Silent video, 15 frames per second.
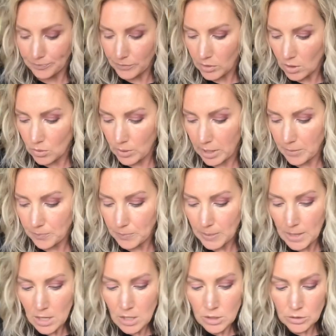Okay,
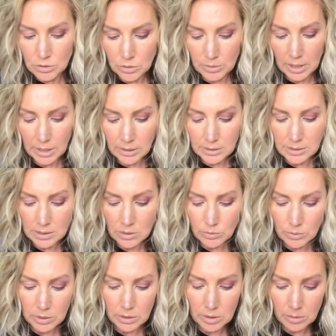so next we're
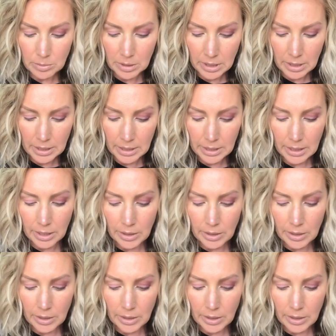gonna apply